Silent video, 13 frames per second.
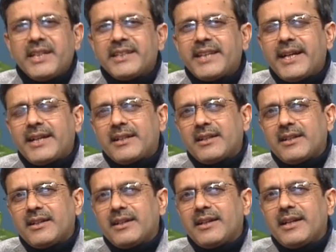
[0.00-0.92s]

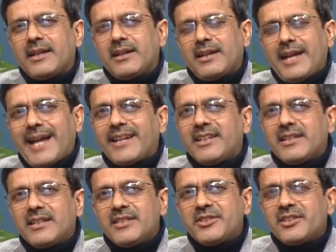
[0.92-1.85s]
that
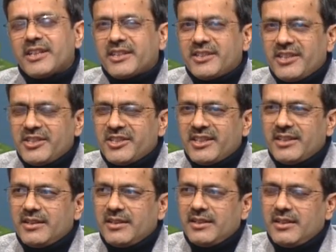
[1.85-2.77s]
agriculture
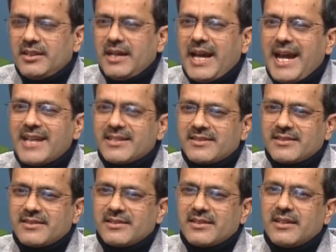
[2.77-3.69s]
extension
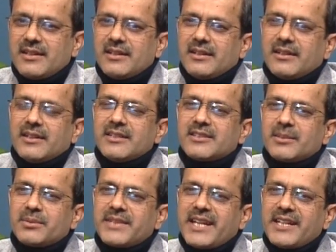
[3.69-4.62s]
has done
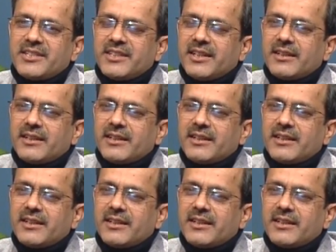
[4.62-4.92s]
substantial